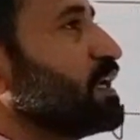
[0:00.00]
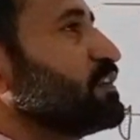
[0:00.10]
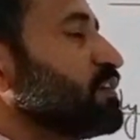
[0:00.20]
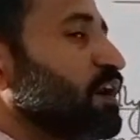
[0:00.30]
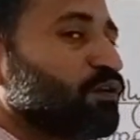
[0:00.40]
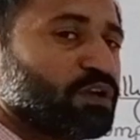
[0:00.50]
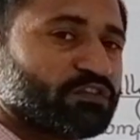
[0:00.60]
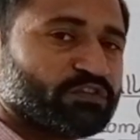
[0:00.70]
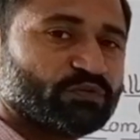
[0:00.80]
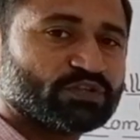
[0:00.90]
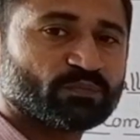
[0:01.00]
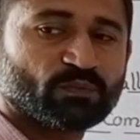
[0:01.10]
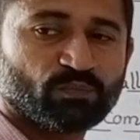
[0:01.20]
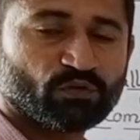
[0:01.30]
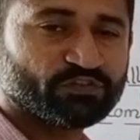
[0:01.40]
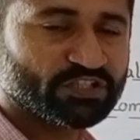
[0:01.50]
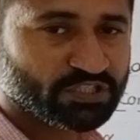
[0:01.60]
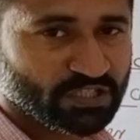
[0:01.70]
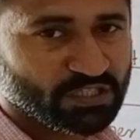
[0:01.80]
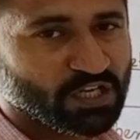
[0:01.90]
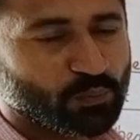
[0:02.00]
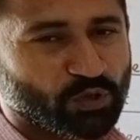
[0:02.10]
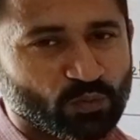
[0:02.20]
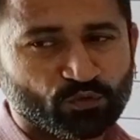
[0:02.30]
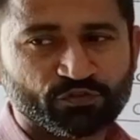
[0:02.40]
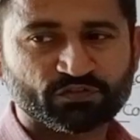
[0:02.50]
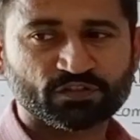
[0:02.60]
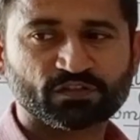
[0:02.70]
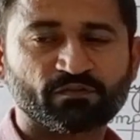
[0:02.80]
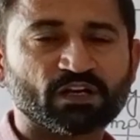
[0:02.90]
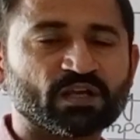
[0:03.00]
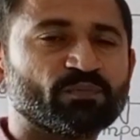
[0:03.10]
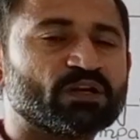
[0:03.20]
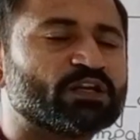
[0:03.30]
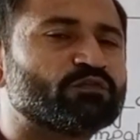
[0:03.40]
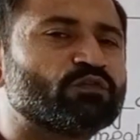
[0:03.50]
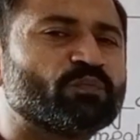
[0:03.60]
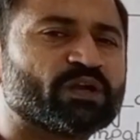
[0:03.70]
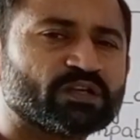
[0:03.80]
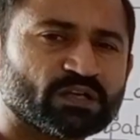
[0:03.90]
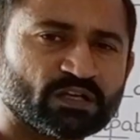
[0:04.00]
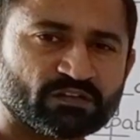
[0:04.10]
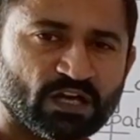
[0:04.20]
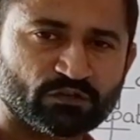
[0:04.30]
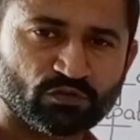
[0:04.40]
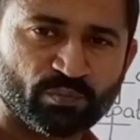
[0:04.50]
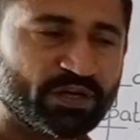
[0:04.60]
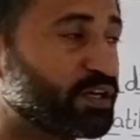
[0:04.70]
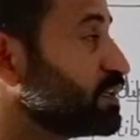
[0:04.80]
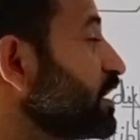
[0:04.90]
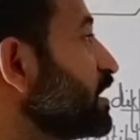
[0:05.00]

place or on a suitable position where moisture is available and food material is also abundant,